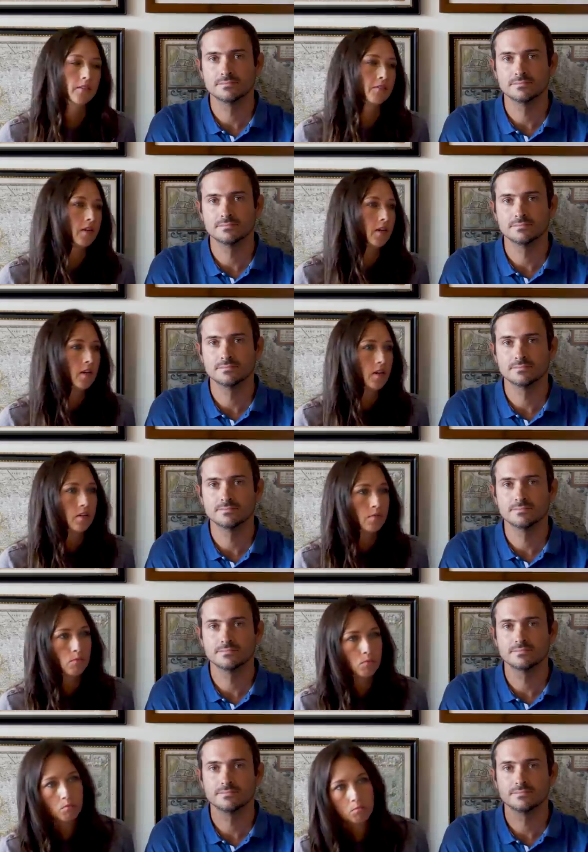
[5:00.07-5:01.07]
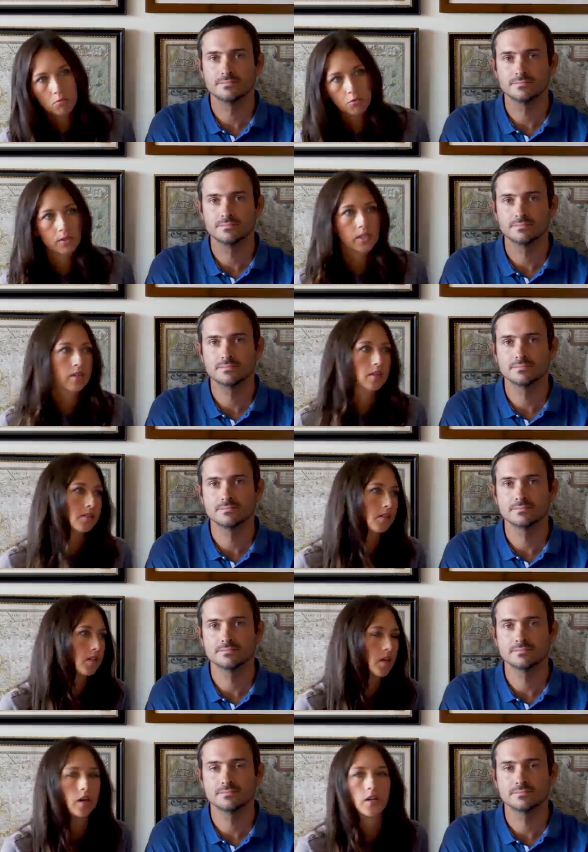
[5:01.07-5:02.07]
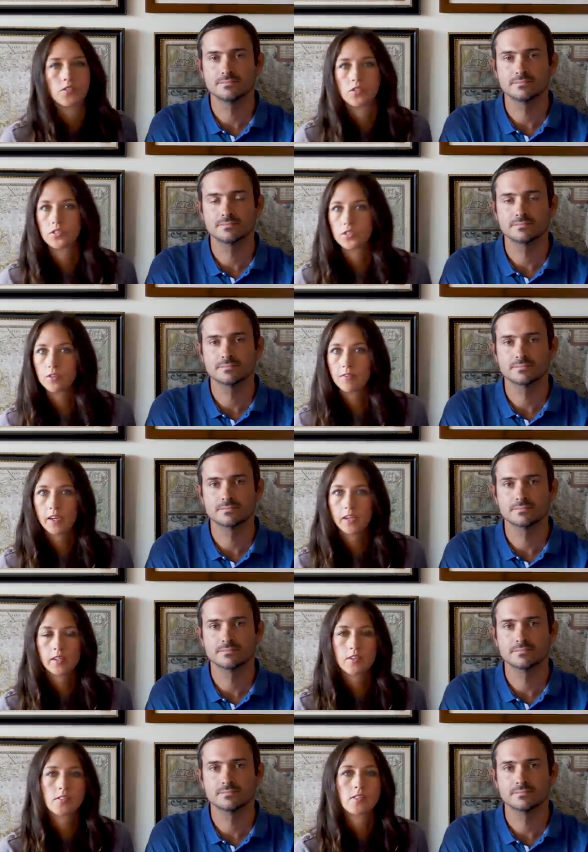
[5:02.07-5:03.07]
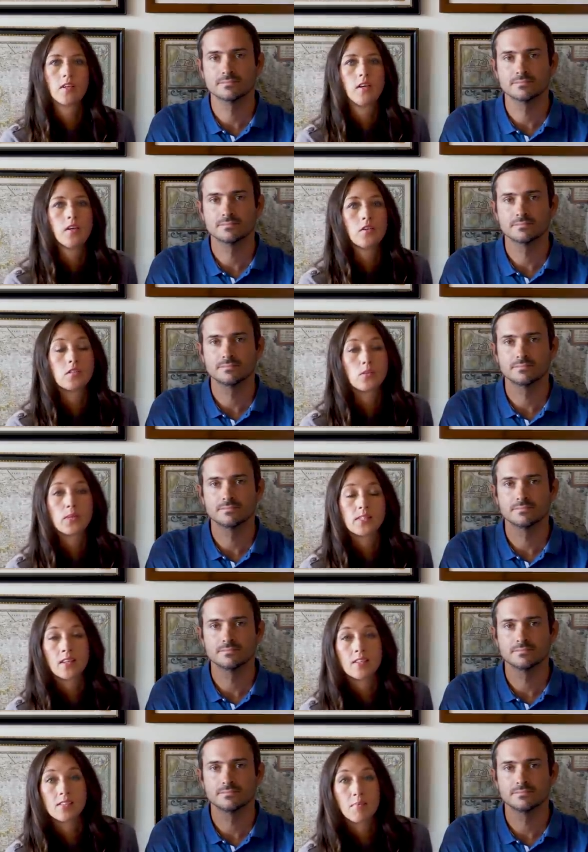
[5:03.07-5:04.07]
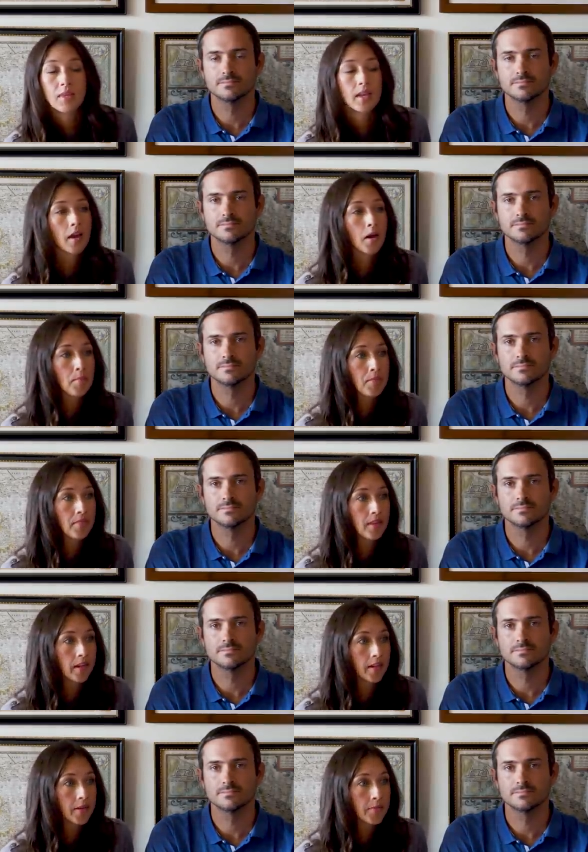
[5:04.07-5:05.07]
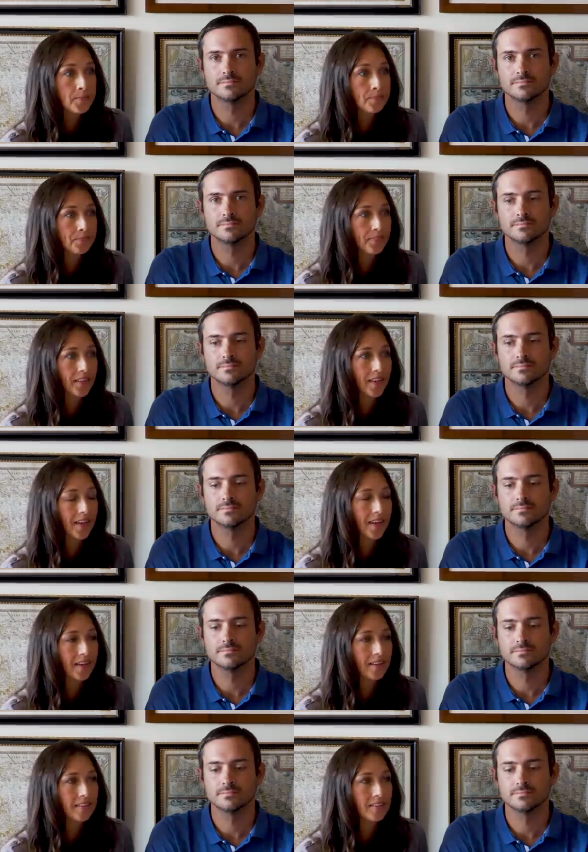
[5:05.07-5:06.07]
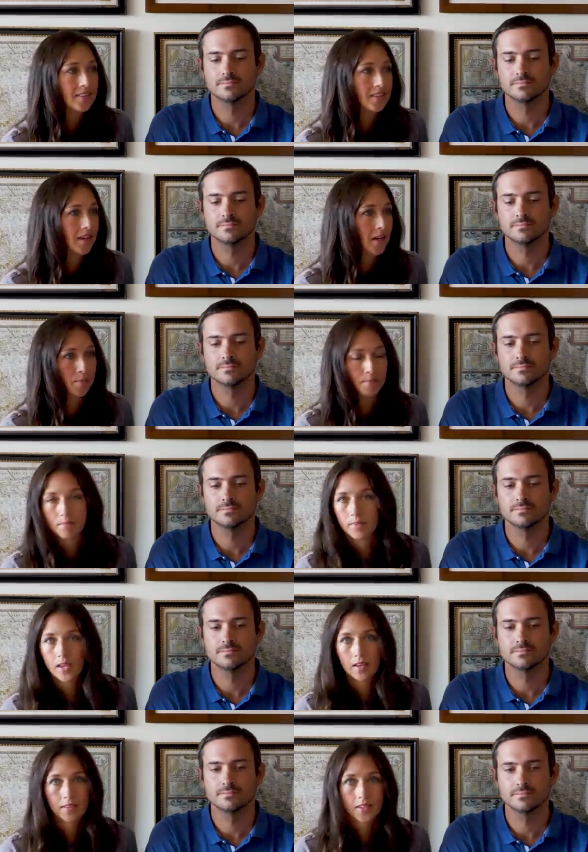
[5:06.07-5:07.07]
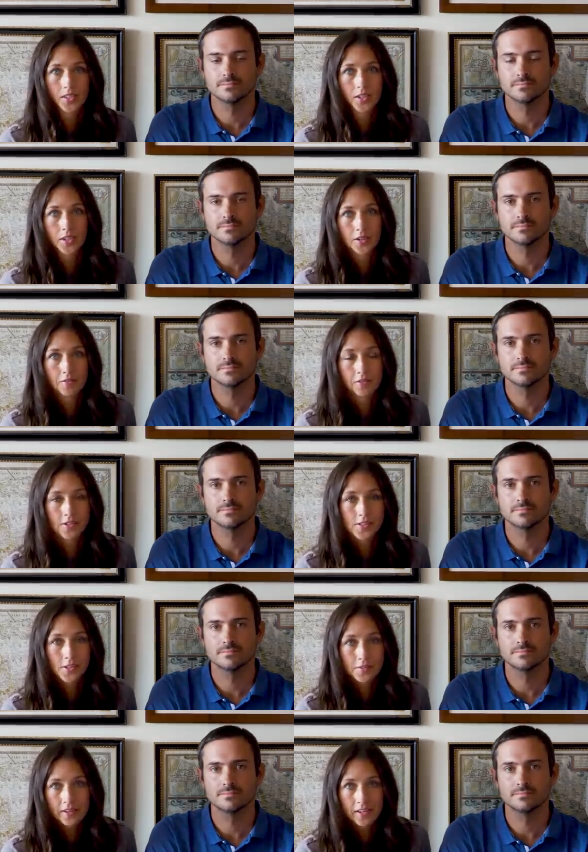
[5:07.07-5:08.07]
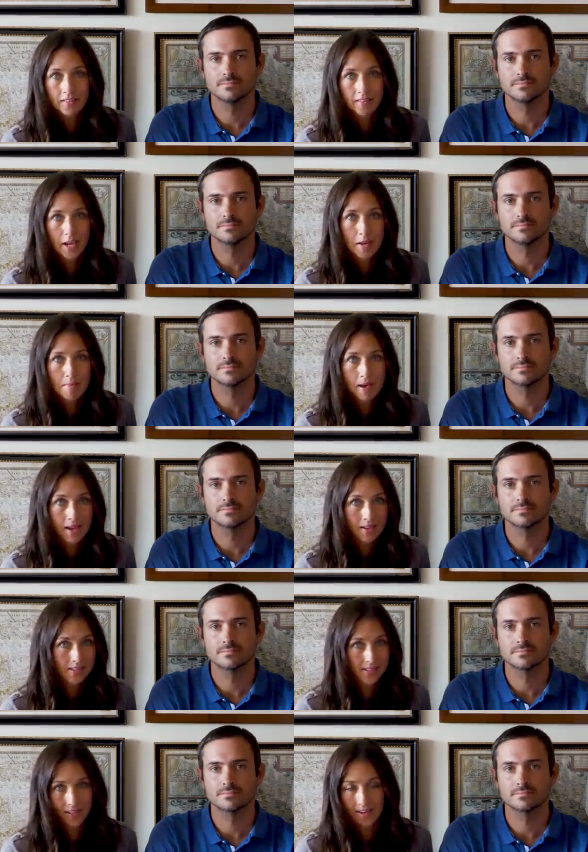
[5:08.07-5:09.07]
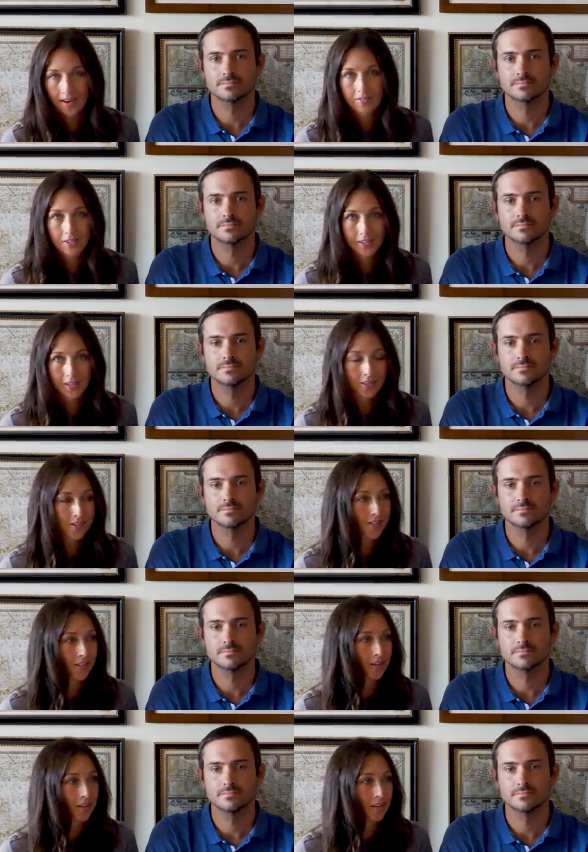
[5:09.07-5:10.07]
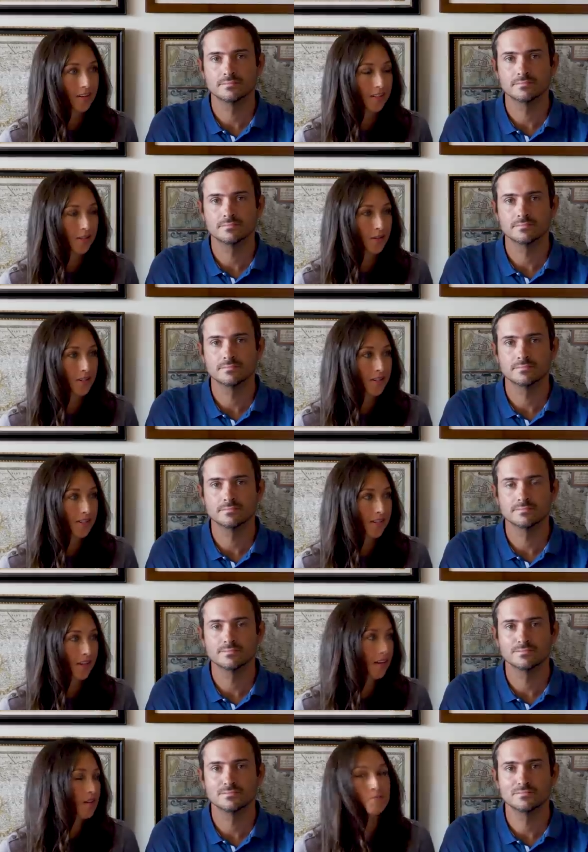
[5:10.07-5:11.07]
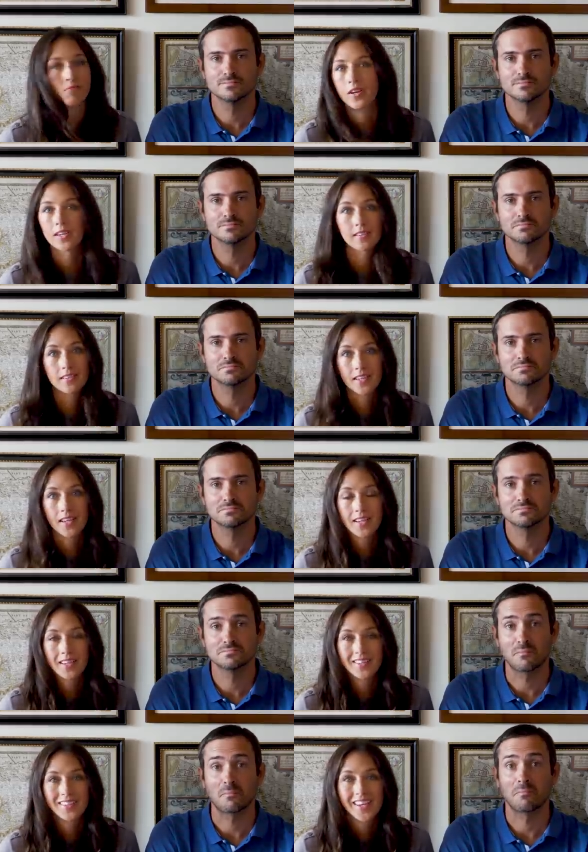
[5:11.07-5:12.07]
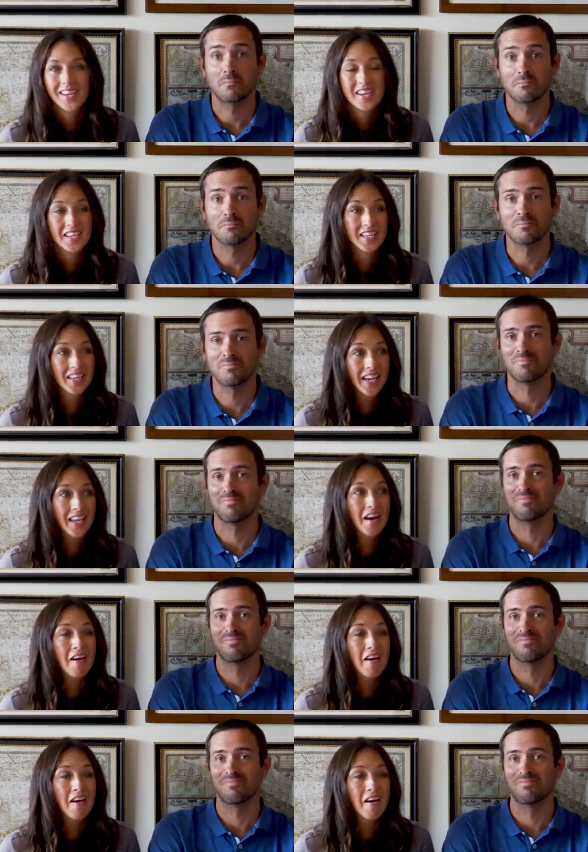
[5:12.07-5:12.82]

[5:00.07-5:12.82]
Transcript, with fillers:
Speaker 1: of marinas and yards and surveyors. So we set something up there. And um, yeah, they took her for the survey, came back, said everything looks good. And so he said, I'm ready to take it. He had